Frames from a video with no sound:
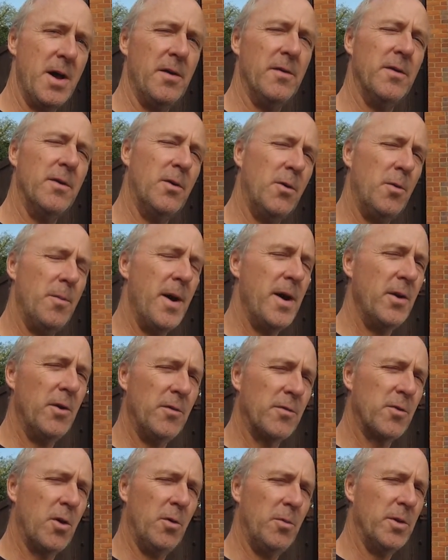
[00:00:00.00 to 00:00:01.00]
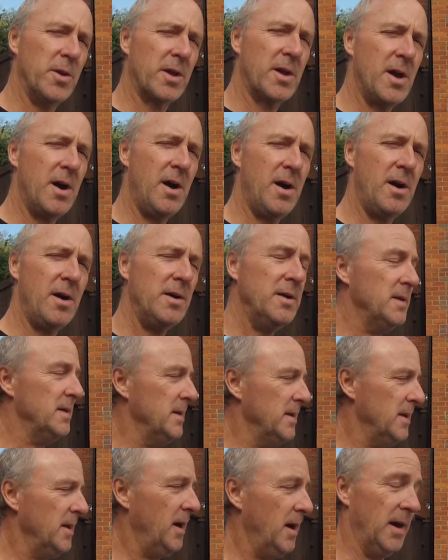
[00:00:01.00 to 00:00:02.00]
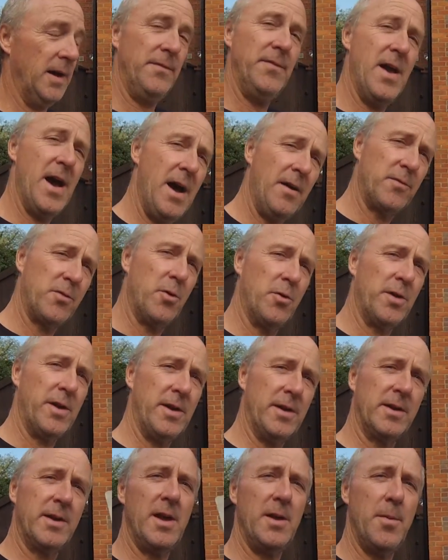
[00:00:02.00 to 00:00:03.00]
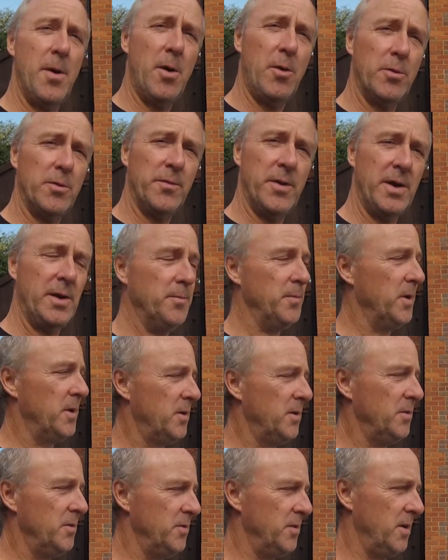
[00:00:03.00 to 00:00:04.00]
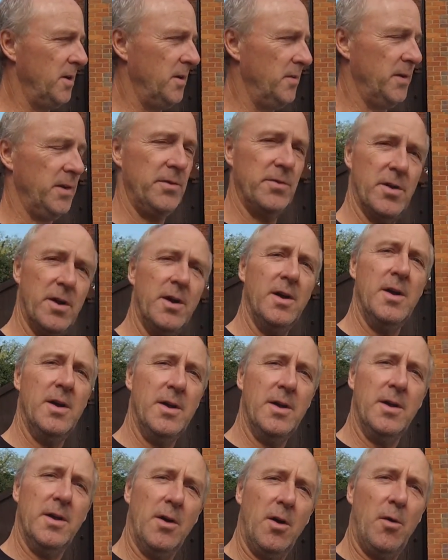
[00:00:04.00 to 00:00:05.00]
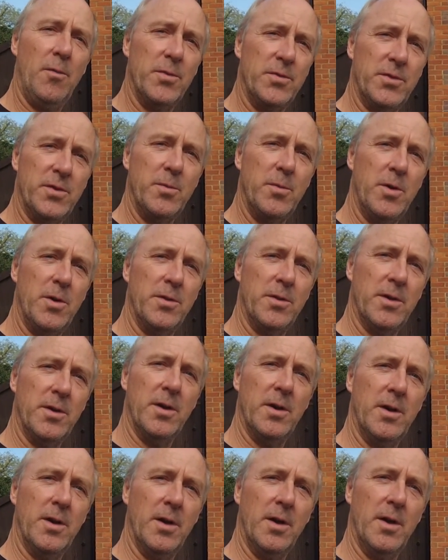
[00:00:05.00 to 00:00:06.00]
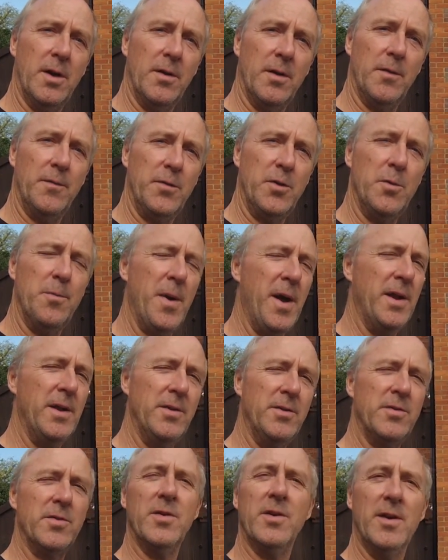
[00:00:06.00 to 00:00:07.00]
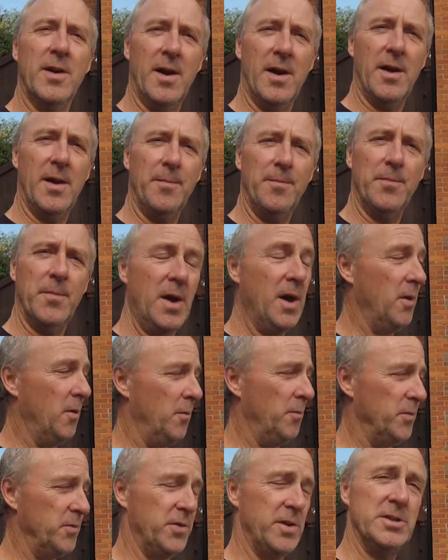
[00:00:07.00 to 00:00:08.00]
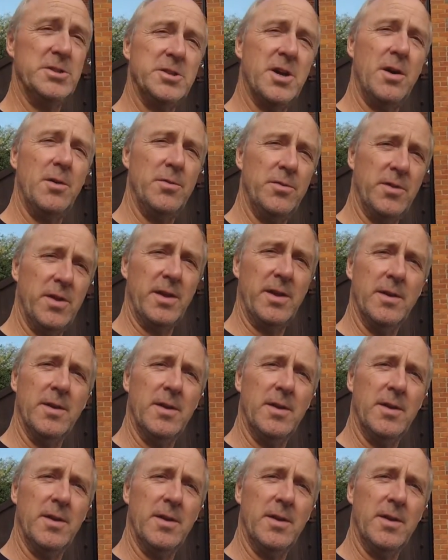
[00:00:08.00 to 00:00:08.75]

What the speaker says: or may not have got with the car. If you have got it, keep hold of it, because these are obviously worth a few pennies, and obviously it shows the